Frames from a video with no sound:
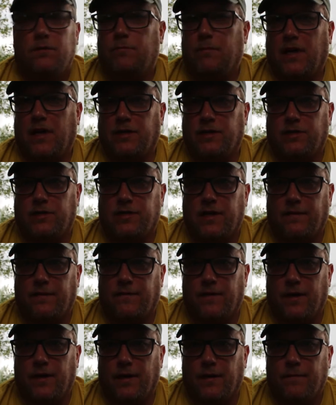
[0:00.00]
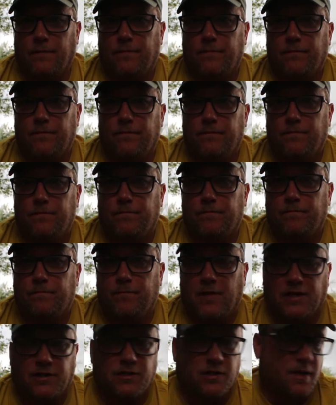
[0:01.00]
might just give
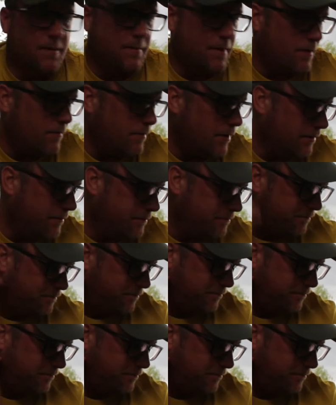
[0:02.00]
me a run.